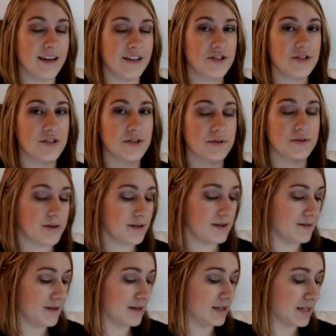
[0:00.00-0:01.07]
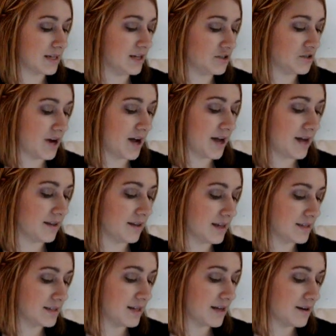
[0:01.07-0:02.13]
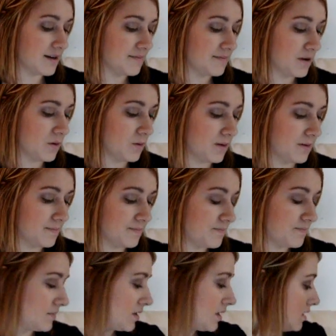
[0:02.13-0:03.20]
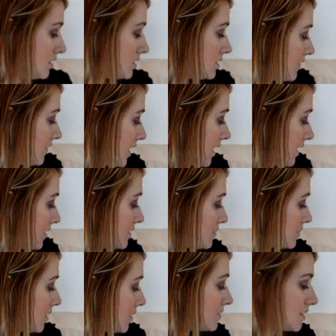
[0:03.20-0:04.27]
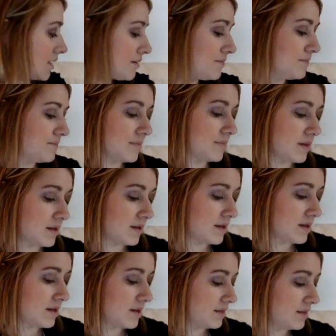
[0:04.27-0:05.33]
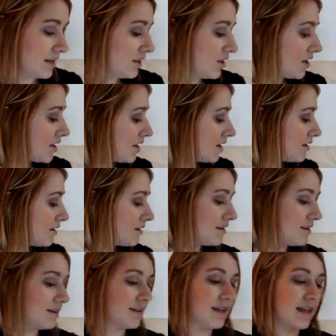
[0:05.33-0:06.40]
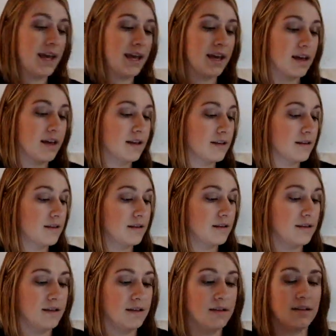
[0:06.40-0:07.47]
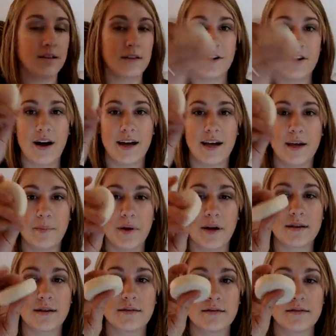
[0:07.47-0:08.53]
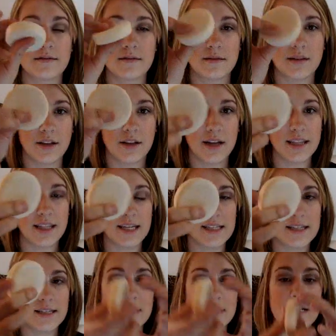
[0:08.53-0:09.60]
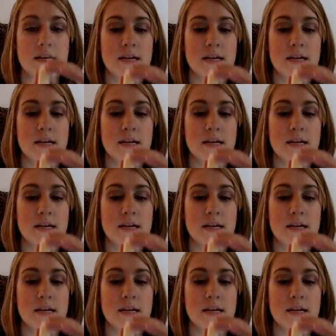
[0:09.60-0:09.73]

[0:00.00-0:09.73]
I just used one and it's kind of dried in the container. Cool. See if I can get this one out instead. They look like little hockey pucks. They look like this.